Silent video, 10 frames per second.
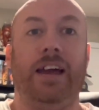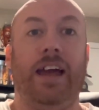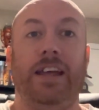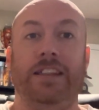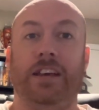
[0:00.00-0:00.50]

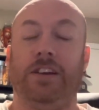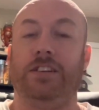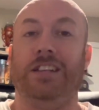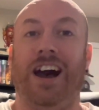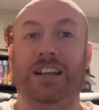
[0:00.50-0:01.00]
And then
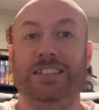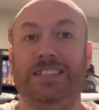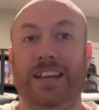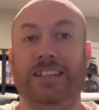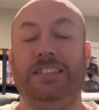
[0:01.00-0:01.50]
Genadi
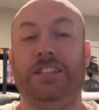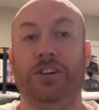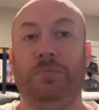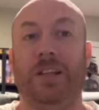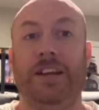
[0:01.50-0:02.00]
said he
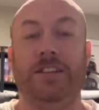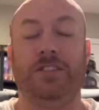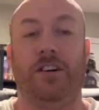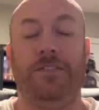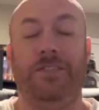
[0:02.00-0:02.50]
still plans
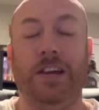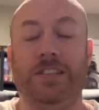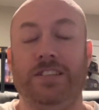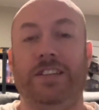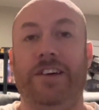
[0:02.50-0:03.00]
on
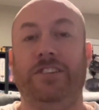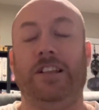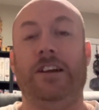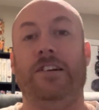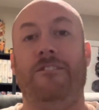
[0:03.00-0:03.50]
facing Devin
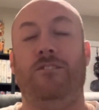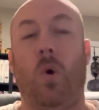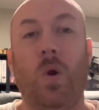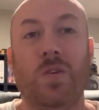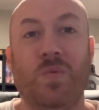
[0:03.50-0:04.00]
Lair
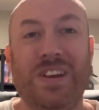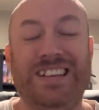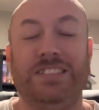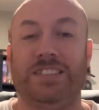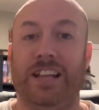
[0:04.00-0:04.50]
4
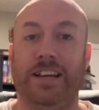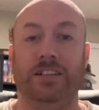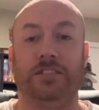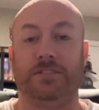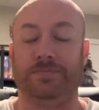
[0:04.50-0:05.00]
weeks later.